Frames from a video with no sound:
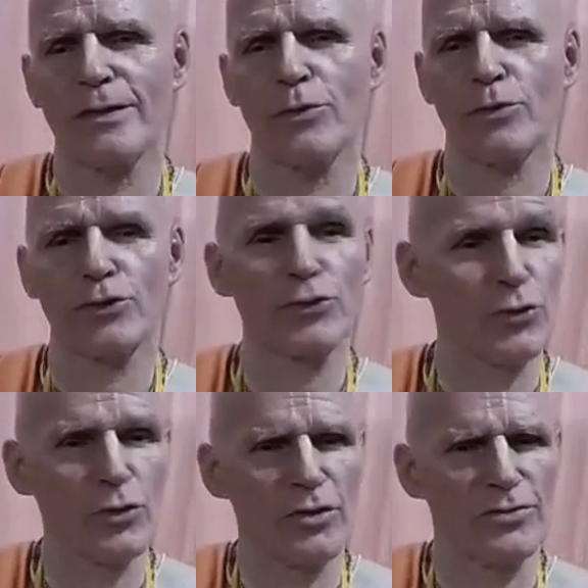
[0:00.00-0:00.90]
were
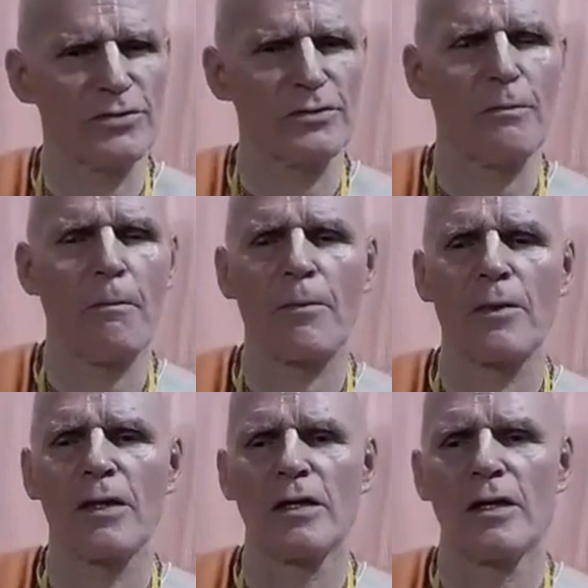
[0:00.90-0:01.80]
students
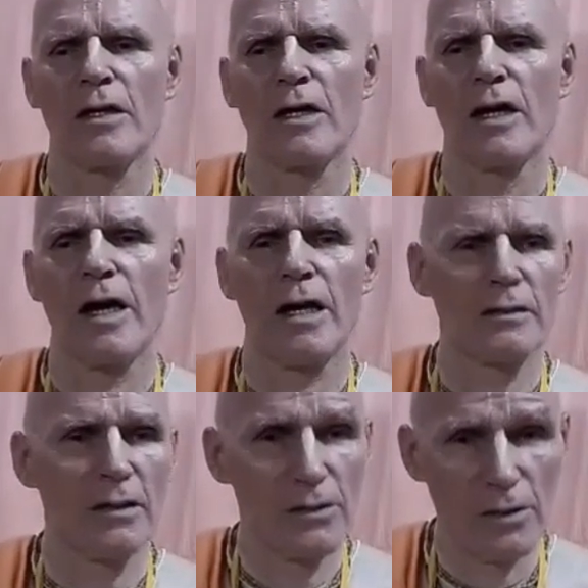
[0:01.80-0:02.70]

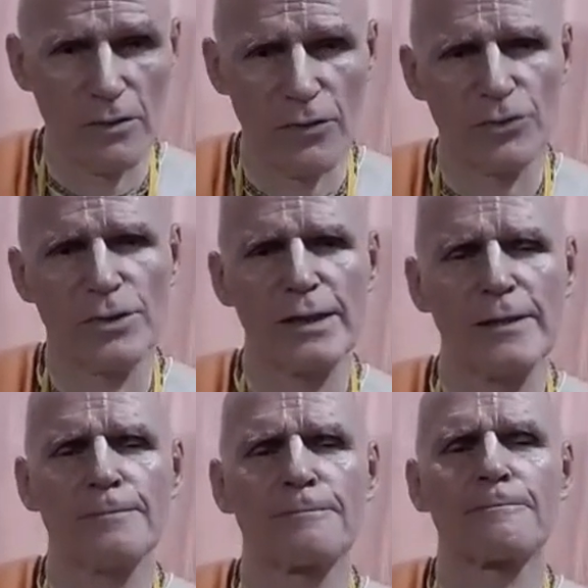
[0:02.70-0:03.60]
at a
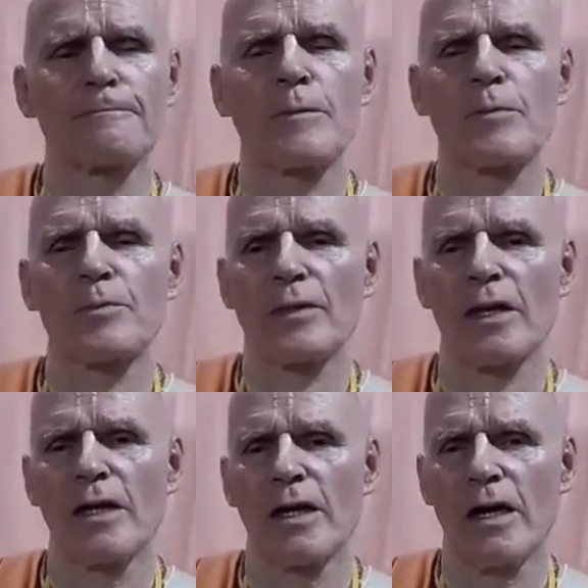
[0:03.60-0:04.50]
university,
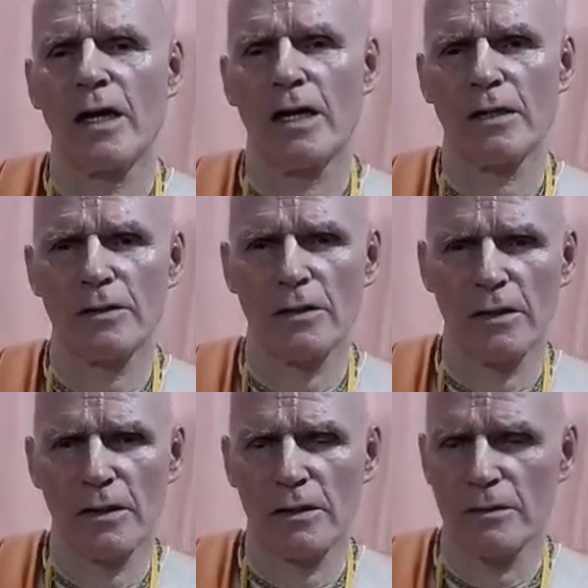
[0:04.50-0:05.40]
and
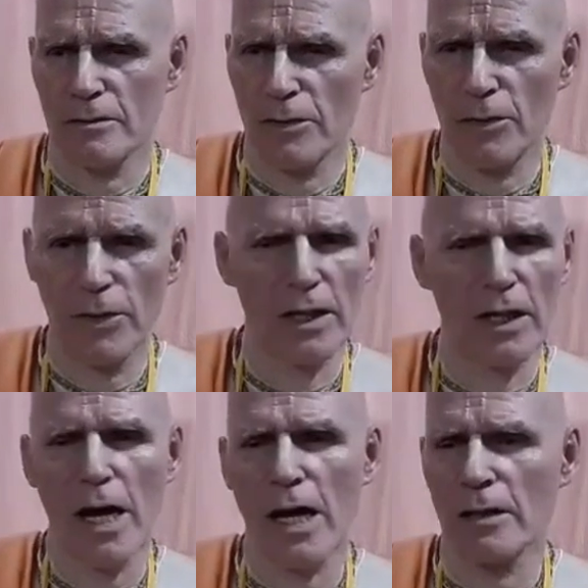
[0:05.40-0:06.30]
they
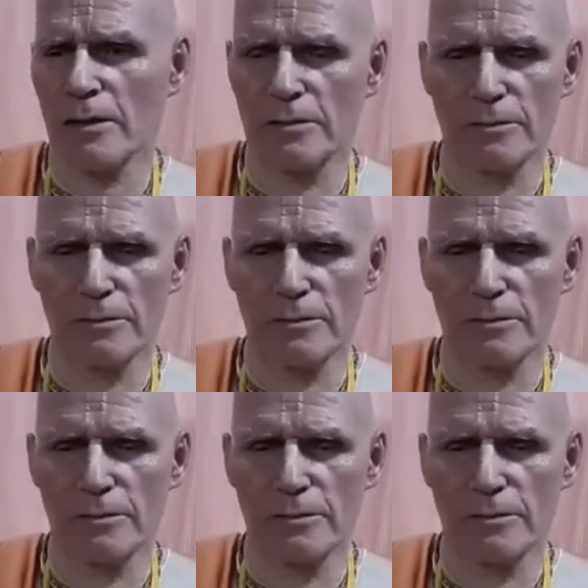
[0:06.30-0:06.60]
had